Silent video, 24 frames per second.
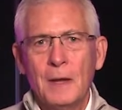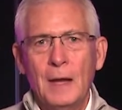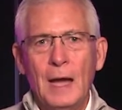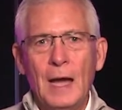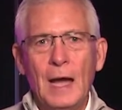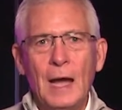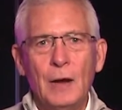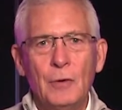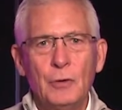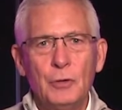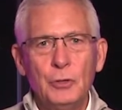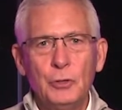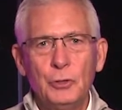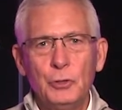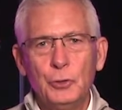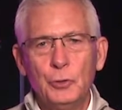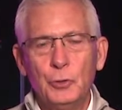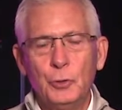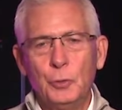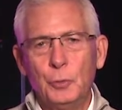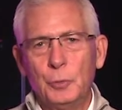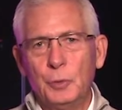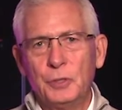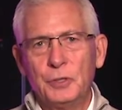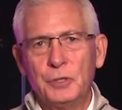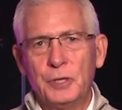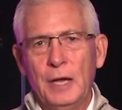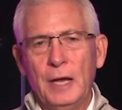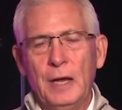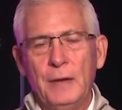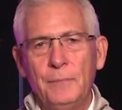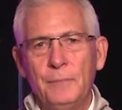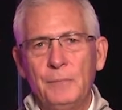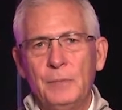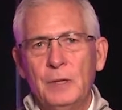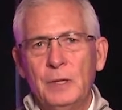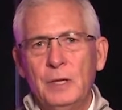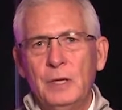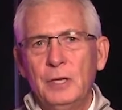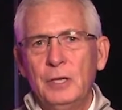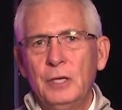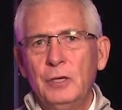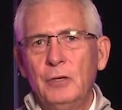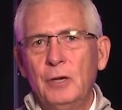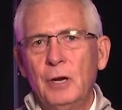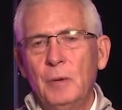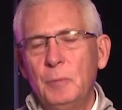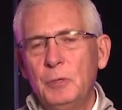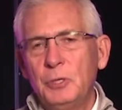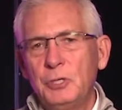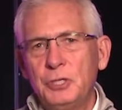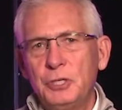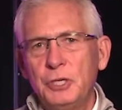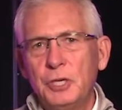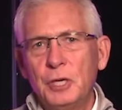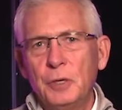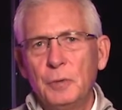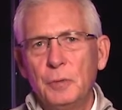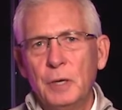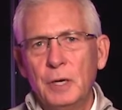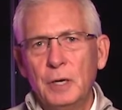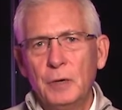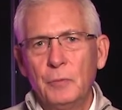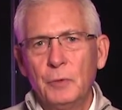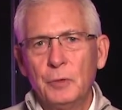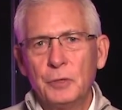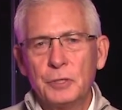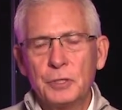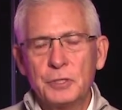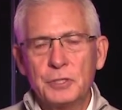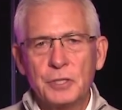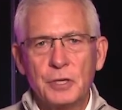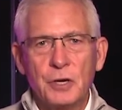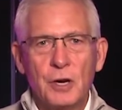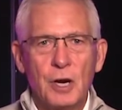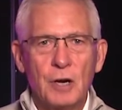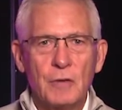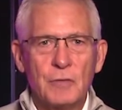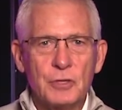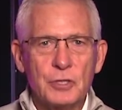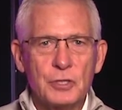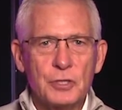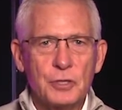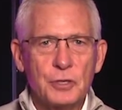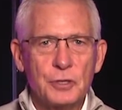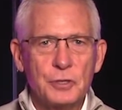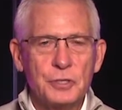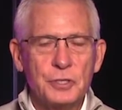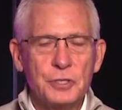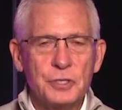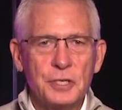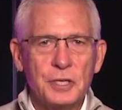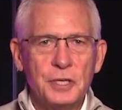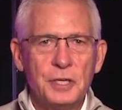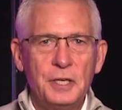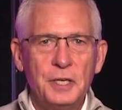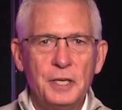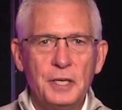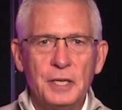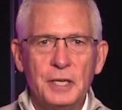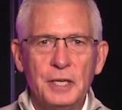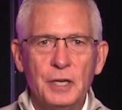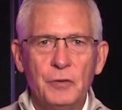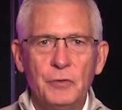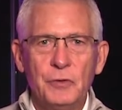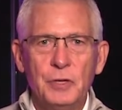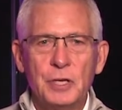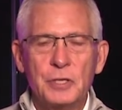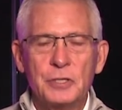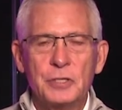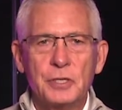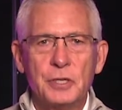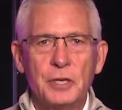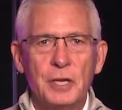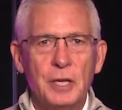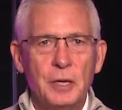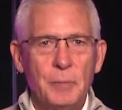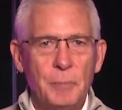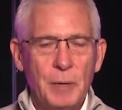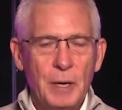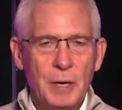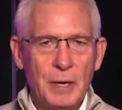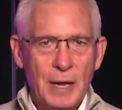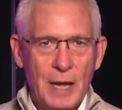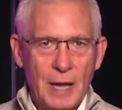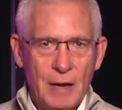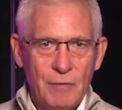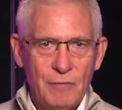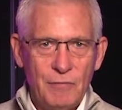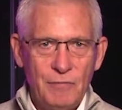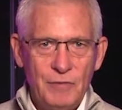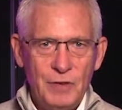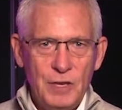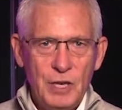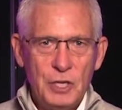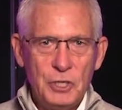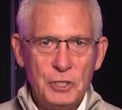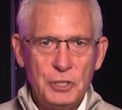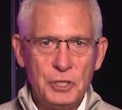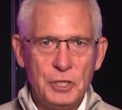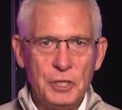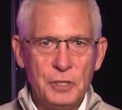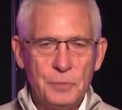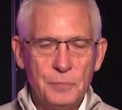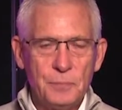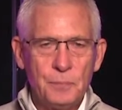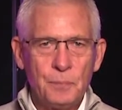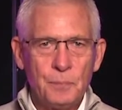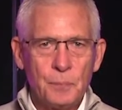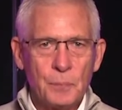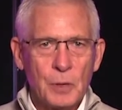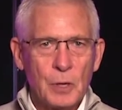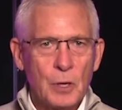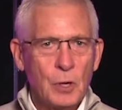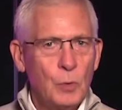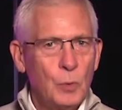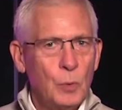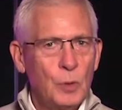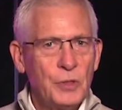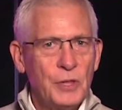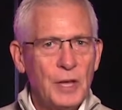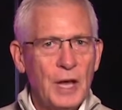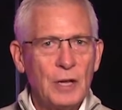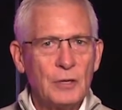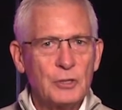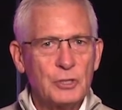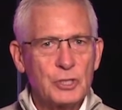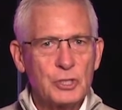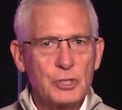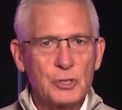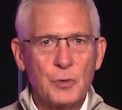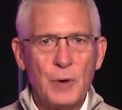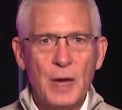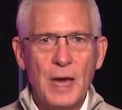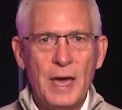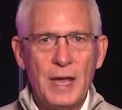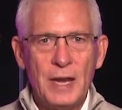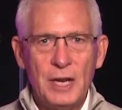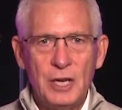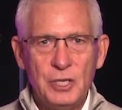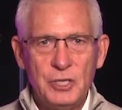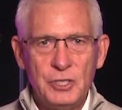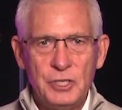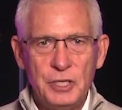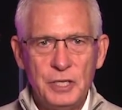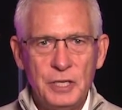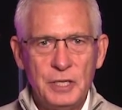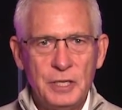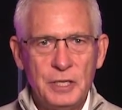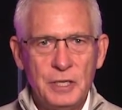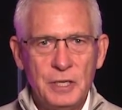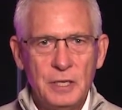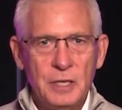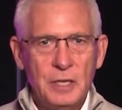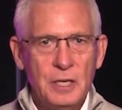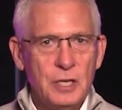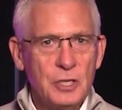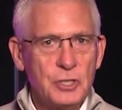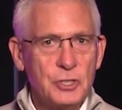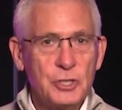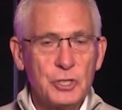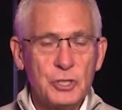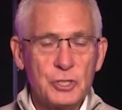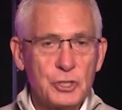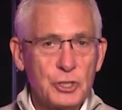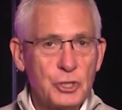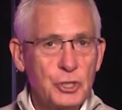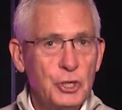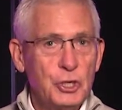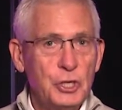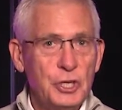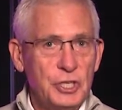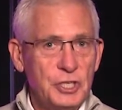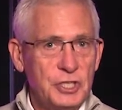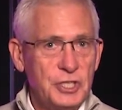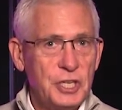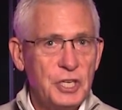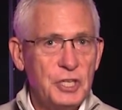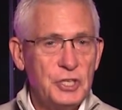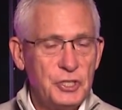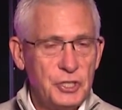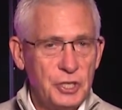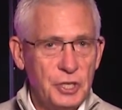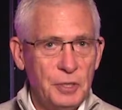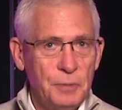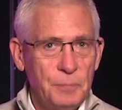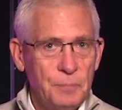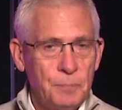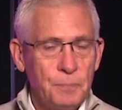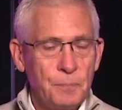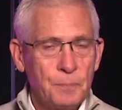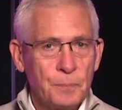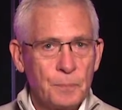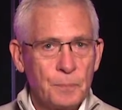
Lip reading: How are you doing with that? You know, I've been sharing with us at Harvest Church, as I did again on yesterday, about how vision without strategy is just good intention.